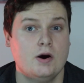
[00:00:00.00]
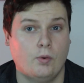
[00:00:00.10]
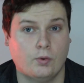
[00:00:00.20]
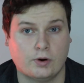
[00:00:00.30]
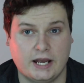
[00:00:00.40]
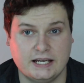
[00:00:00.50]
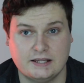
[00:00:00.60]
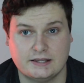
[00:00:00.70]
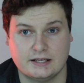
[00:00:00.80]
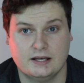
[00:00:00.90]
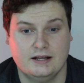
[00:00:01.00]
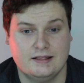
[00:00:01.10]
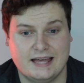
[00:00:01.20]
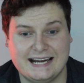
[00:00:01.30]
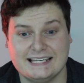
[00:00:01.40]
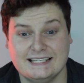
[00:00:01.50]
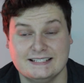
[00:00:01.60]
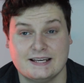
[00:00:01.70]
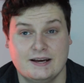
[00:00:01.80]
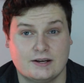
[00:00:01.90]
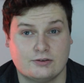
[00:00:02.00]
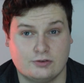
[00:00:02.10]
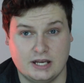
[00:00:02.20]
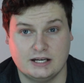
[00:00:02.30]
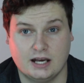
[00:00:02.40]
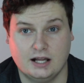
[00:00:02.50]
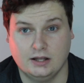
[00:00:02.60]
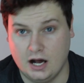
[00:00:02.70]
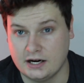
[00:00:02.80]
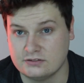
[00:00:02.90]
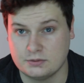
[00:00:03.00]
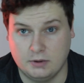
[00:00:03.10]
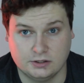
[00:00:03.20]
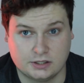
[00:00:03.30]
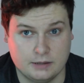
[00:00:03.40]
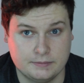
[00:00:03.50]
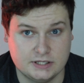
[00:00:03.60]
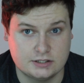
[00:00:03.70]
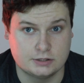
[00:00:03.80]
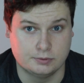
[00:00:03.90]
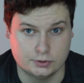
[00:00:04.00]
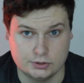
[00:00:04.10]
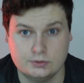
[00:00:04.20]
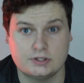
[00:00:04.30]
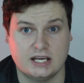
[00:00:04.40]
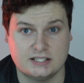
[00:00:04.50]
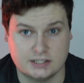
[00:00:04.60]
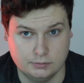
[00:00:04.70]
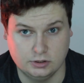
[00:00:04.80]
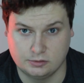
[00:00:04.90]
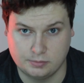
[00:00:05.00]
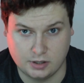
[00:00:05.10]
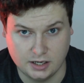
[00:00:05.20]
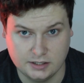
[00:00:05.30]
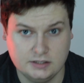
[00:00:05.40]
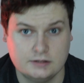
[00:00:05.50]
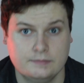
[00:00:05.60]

or anything that is creating a lot of smaller companies to produce a similar product,